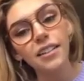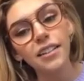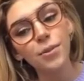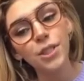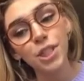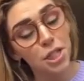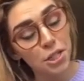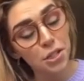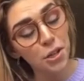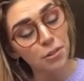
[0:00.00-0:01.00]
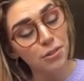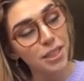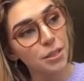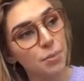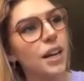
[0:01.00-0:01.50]
which he doesn't know
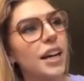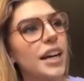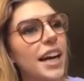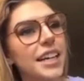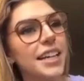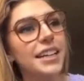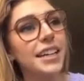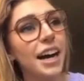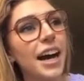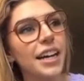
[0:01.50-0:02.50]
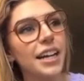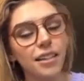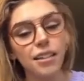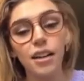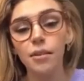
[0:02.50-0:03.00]
this, but I had a guy
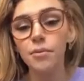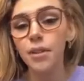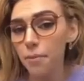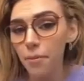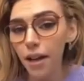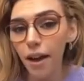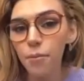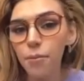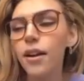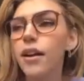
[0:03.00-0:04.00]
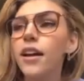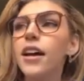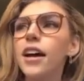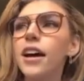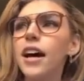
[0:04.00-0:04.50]
hit me up.
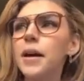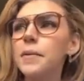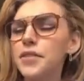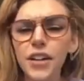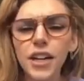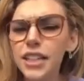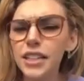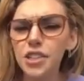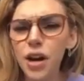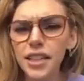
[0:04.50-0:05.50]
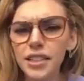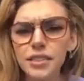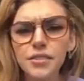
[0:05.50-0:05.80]
He's very attractive,